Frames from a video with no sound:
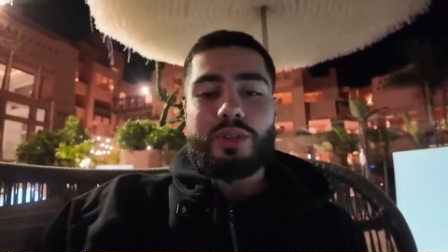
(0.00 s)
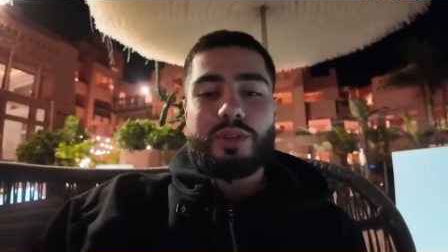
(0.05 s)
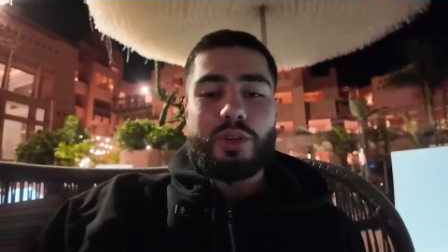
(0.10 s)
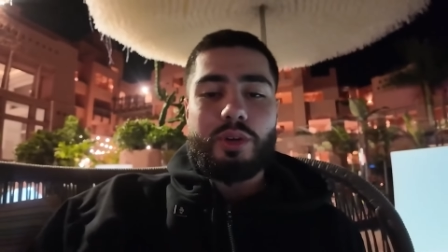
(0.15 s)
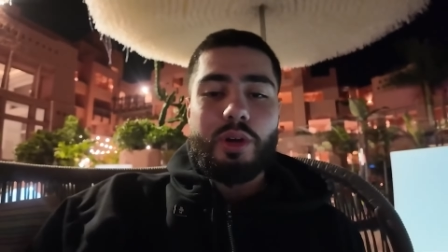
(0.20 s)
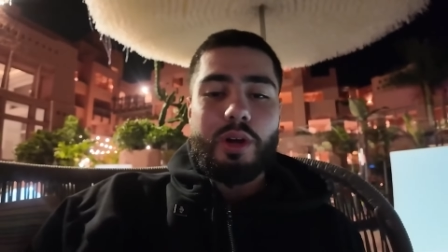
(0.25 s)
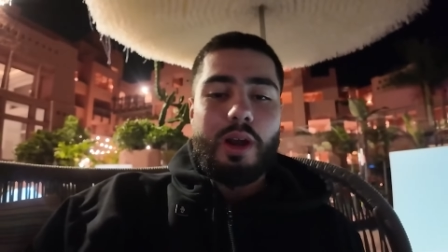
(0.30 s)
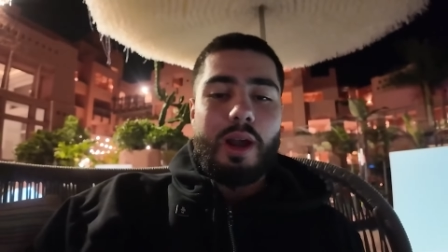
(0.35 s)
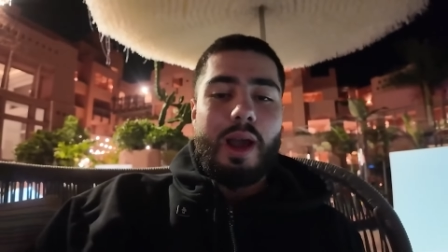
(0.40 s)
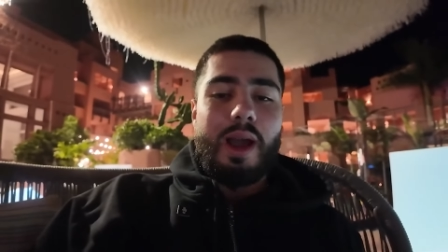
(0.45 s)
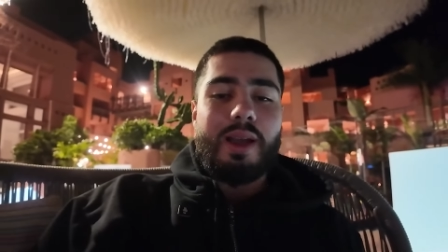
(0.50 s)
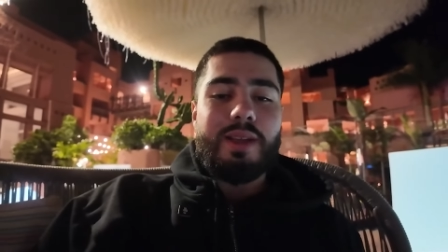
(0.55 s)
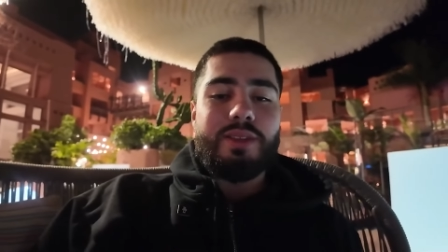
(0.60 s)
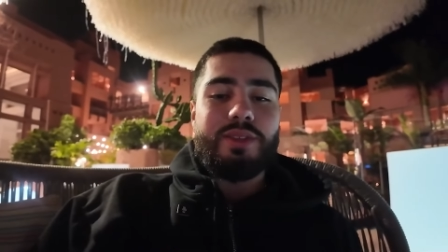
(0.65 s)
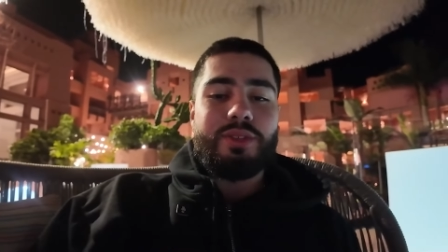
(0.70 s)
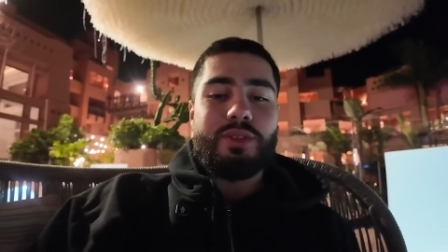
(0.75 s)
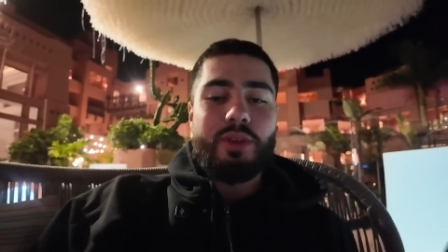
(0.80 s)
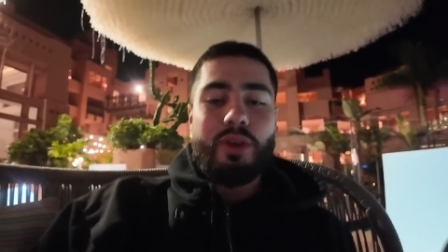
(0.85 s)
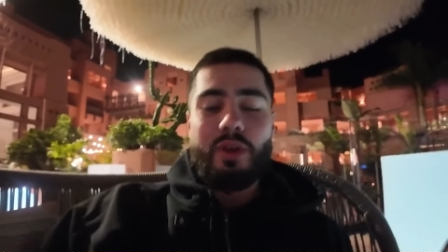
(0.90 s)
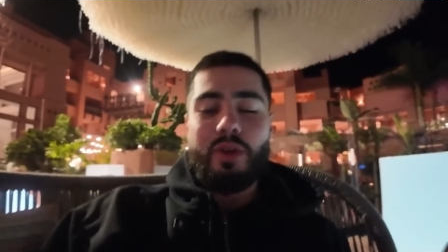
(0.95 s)
what's good
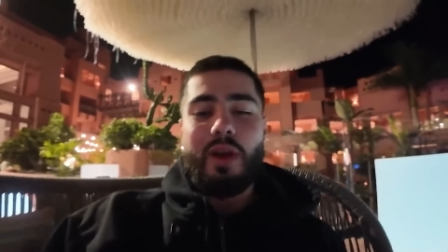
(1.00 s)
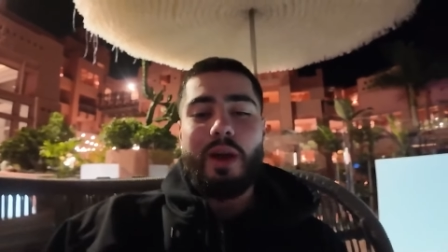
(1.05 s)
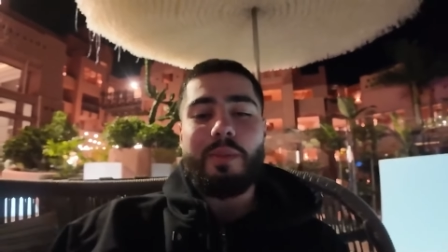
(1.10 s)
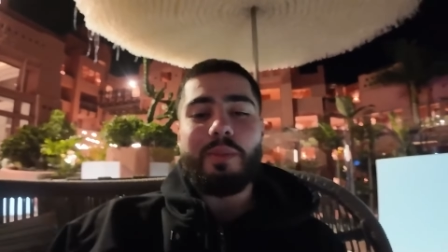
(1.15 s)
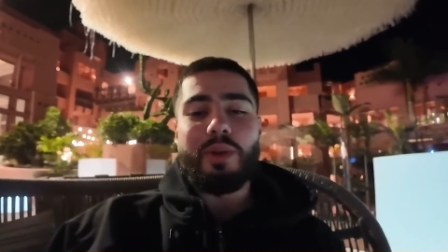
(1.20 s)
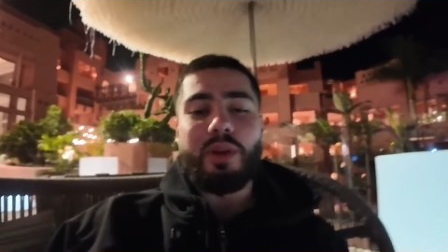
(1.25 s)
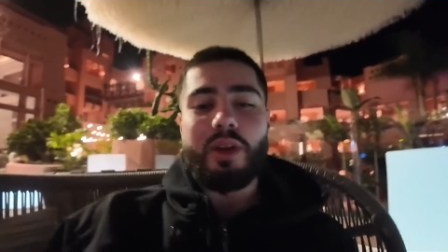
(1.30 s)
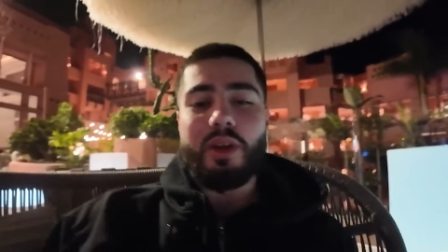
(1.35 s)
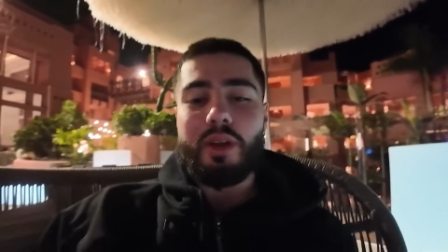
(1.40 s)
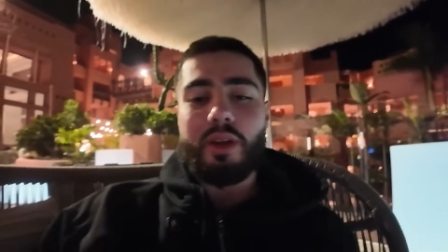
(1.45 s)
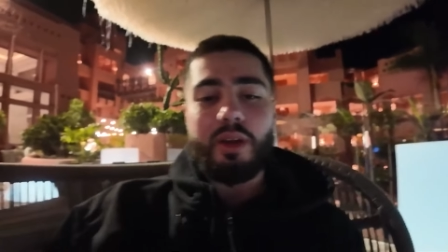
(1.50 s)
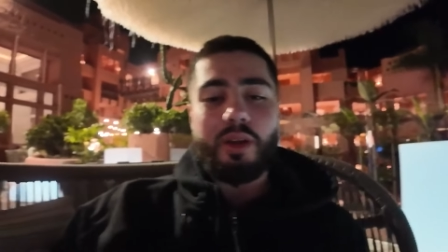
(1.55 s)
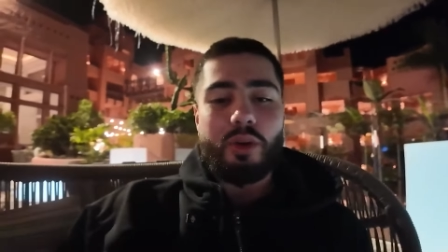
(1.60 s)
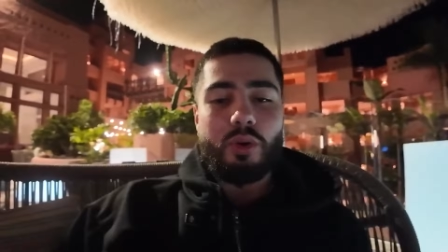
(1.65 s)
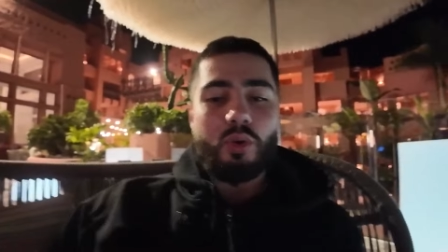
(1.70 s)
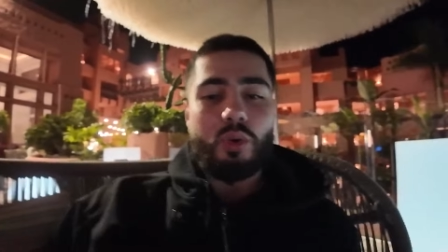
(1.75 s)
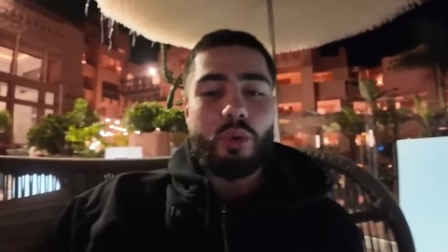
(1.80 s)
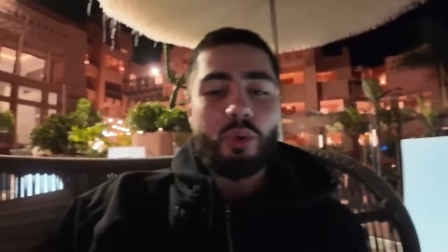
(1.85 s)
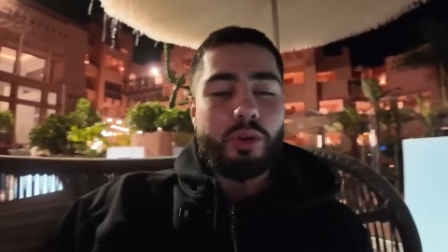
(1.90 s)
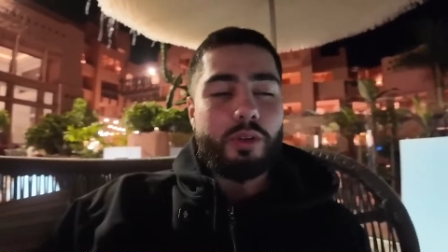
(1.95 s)
guys? So I'm gonna
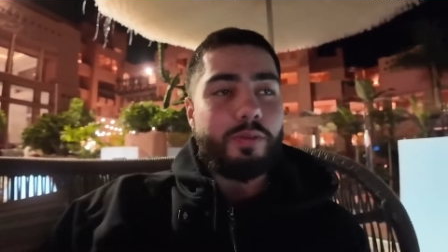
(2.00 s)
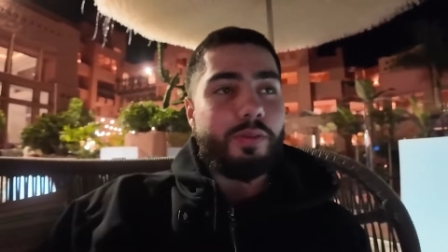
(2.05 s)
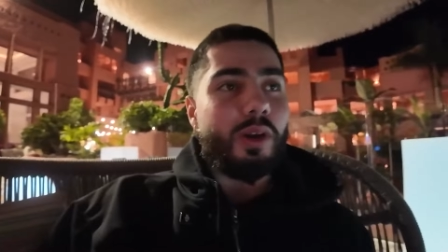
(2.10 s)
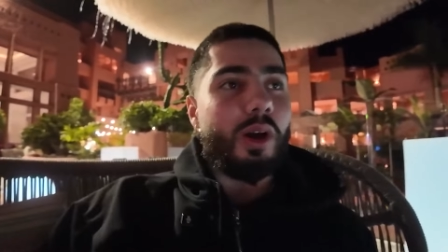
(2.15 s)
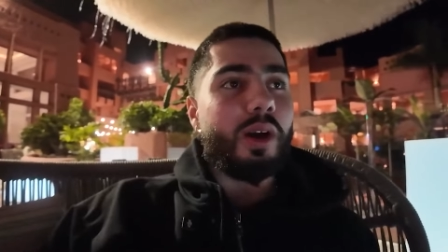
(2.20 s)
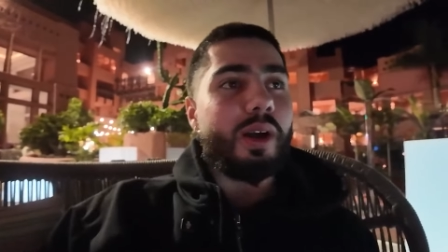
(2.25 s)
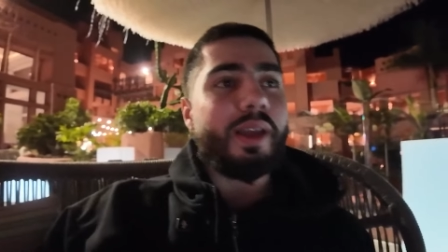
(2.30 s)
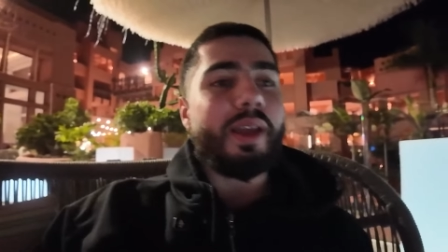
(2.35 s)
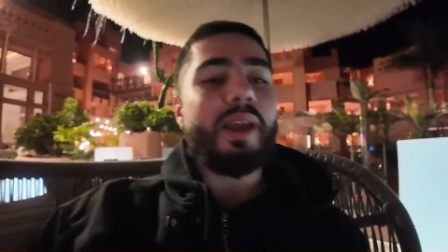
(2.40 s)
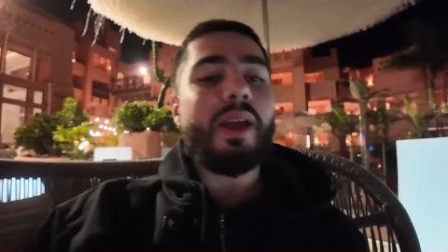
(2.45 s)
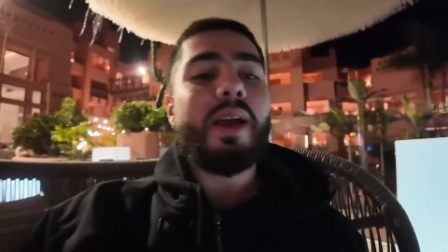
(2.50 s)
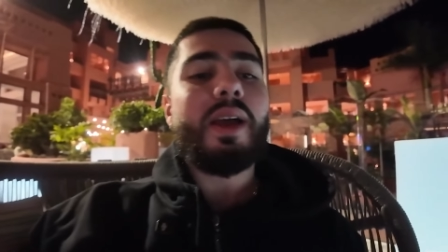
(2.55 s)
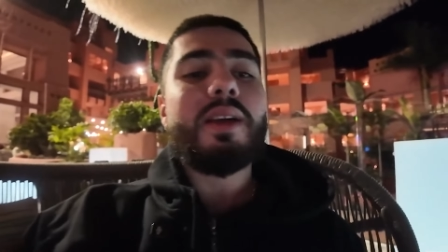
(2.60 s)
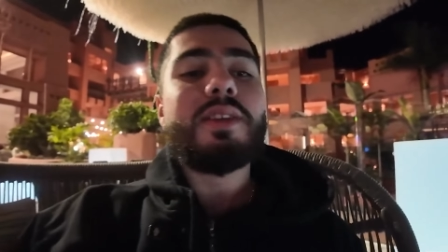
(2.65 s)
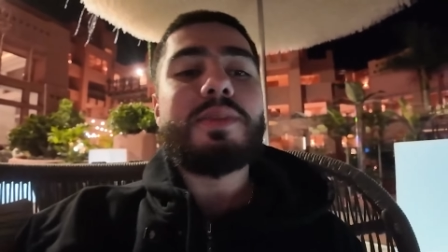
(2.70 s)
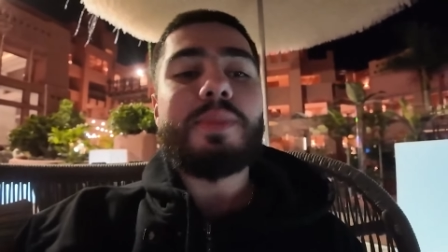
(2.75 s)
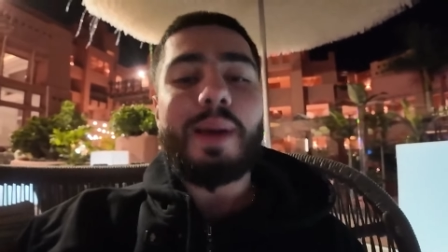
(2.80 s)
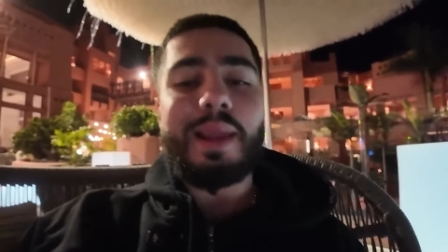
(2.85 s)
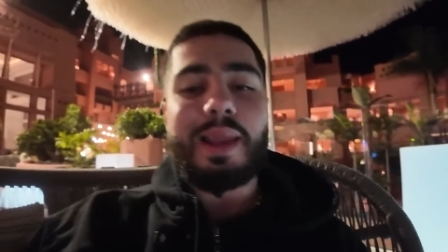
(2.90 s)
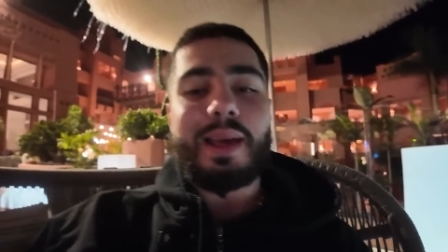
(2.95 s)
call the vlog here.
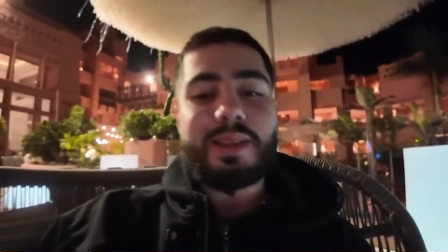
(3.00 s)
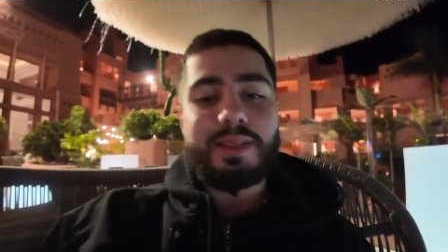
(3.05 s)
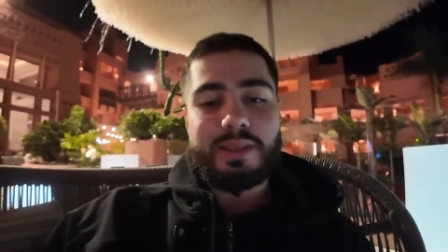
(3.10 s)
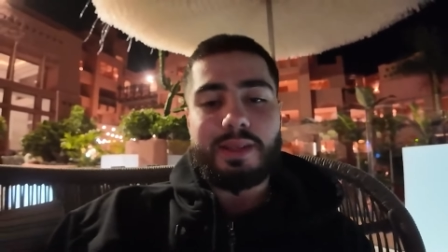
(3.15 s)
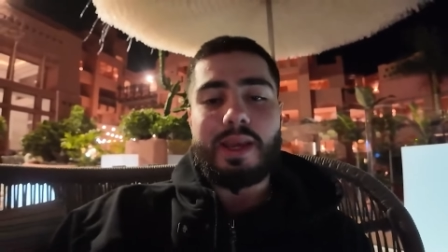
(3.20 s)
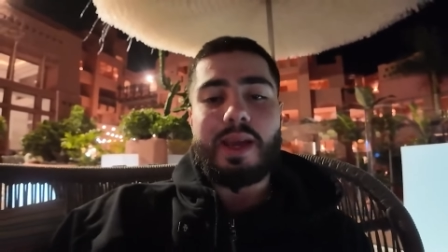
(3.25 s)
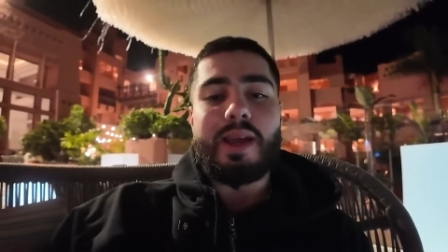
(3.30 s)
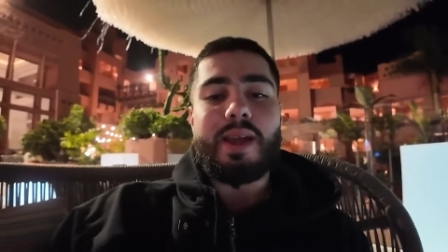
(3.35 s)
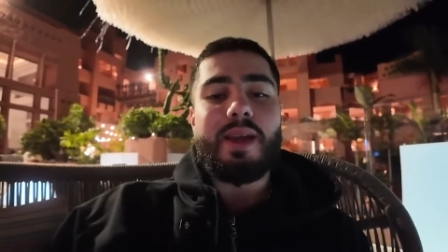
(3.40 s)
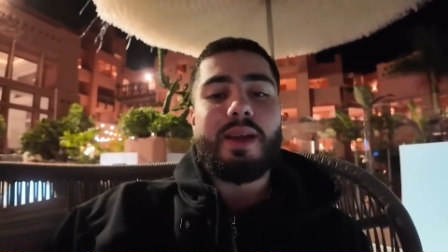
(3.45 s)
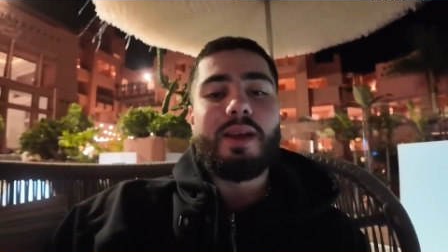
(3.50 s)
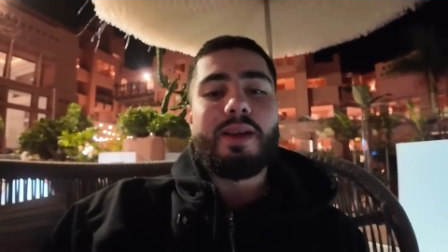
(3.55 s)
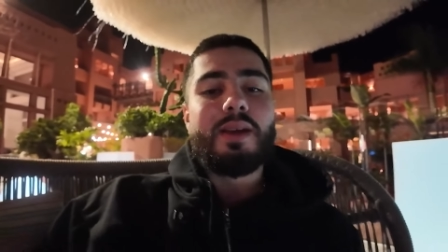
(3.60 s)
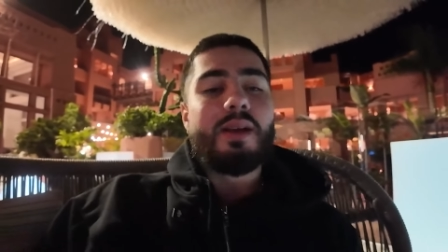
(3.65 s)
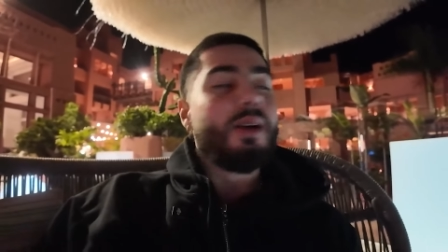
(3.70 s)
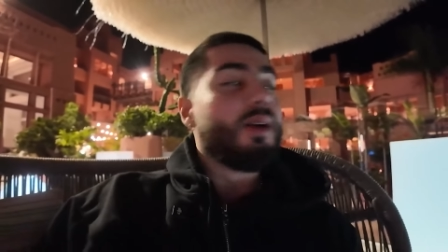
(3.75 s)
It's my last night.